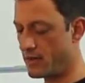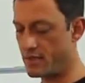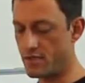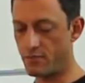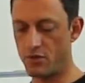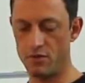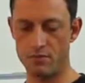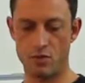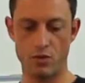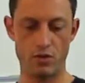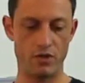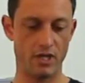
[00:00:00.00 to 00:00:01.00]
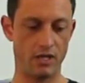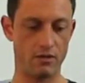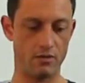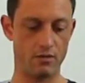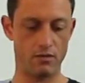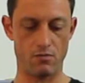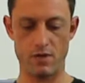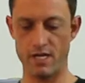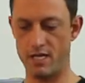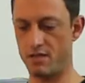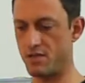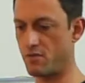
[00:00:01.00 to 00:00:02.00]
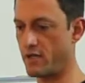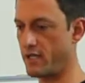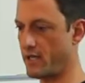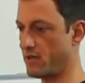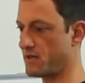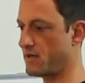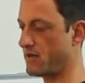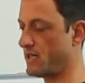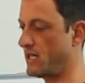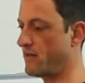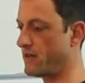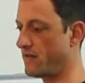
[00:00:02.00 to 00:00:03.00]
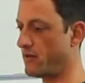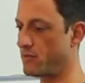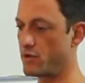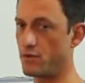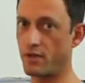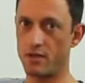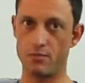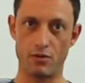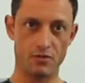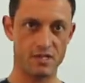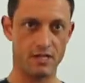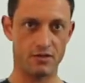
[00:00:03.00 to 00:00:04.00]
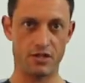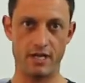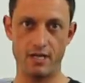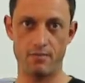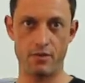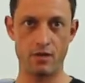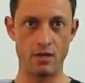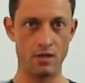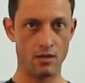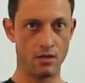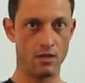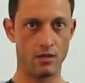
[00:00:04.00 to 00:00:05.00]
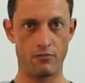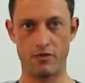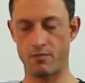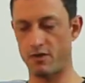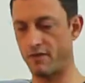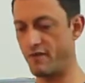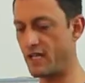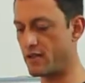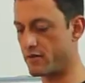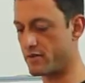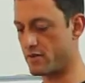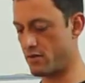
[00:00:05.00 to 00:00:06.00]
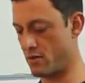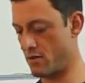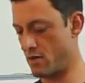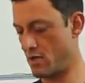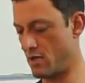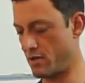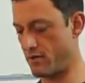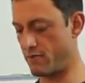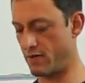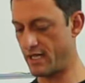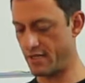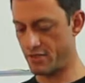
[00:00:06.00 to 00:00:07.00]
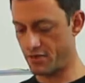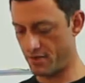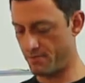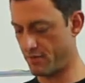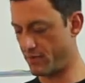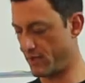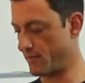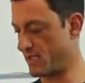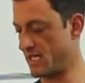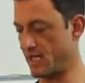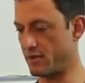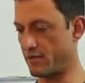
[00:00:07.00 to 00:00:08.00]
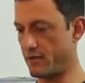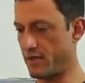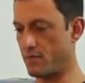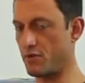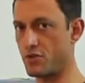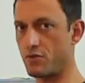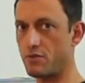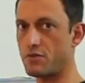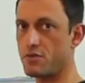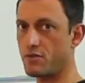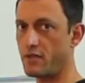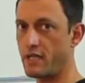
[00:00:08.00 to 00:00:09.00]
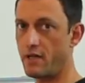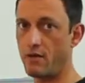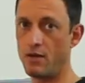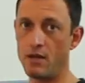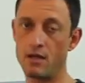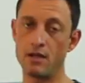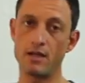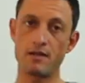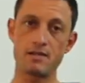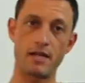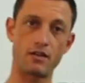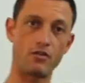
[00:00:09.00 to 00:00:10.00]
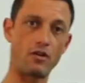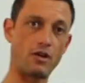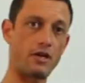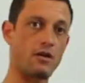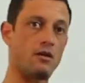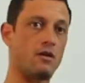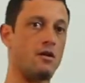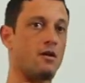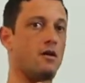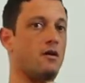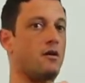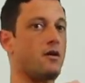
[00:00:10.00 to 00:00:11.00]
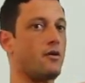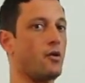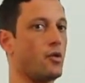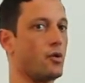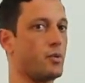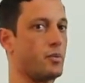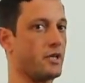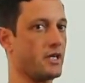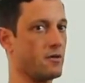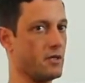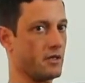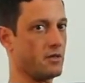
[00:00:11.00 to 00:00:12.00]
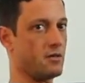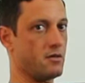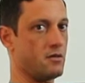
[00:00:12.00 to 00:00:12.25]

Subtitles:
in Chum Kiu I'm turning away this way now, so that even if I'm doing a bong sao shape with my fingers, the relationship between my center and my shoulder joint now is actually an opening one.